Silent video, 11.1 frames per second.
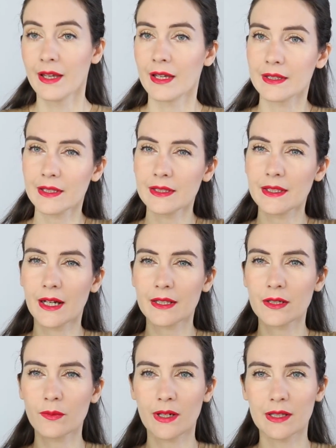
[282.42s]
And then the
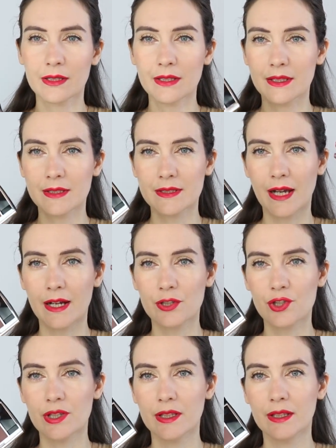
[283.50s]
other one is
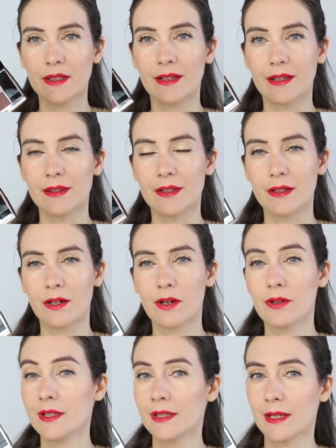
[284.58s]
actually the
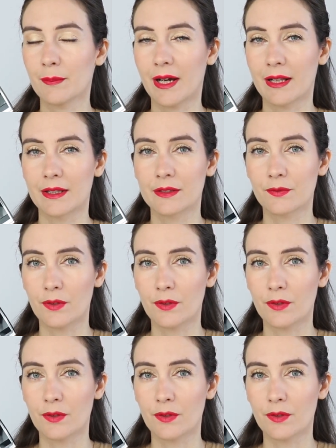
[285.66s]
Holiday palette